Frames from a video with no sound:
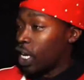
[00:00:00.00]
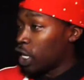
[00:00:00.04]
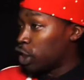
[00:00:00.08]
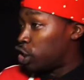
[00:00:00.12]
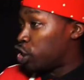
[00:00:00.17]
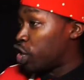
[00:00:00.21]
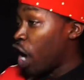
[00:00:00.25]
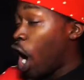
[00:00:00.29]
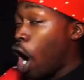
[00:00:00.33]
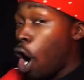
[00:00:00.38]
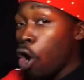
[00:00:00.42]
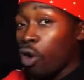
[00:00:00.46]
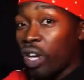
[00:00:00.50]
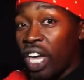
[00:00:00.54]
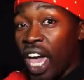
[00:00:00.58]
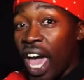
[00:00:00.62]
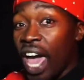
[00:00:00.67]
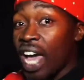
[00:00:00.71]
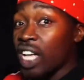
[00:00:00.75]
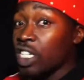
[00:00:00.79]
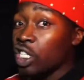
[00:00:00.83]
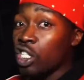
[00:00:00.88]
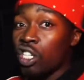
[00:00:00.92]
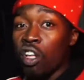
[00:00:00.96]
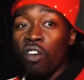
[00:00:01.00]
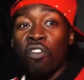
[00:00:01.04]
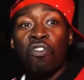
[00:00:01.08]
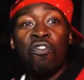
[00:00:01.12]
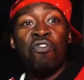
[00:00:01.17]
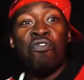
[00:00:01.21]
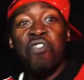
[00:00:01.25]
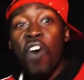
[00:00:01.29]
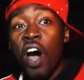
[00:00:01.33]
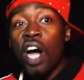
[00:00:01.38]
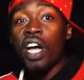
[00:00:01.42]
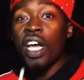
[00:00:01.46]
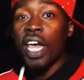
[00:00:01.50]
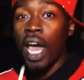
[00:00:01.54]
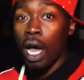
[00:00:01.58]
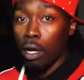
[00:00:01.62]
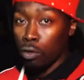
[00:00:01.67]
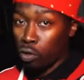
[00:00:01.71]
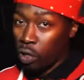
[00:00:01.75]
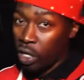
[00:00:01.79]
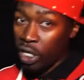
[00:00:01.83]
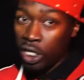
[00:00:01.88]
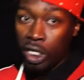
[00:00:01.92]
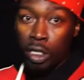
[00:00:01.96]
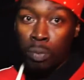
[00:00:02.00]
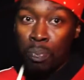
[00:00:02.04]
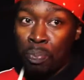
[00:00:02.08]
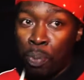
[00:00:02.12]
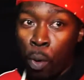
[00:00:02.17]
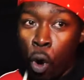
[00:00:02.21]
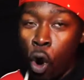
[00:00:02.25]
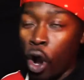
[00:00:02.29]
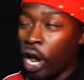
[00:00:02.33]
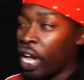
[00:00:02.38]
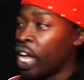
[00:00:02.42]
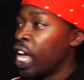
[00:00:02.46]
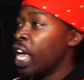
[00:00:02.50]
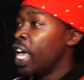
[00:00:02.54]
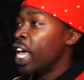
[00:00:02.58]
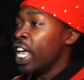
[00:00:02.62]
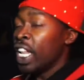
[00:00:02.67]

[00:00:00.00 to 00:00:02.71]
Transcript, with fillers: cause y'all gas the fuck out this boy.